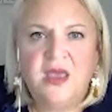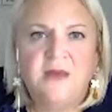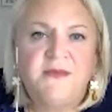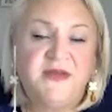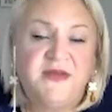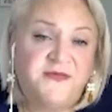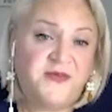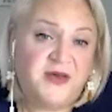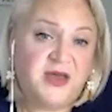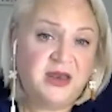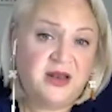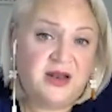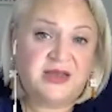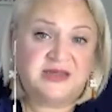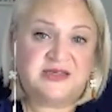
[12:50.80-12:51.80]
My
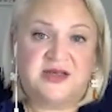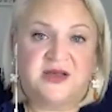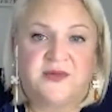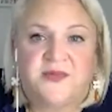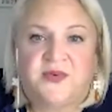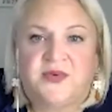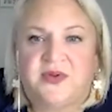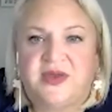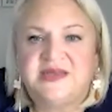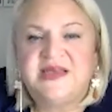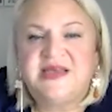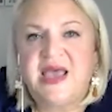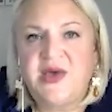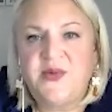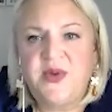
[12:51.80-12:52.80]
final example is
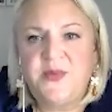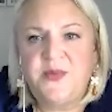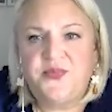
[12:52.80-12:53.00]
how we're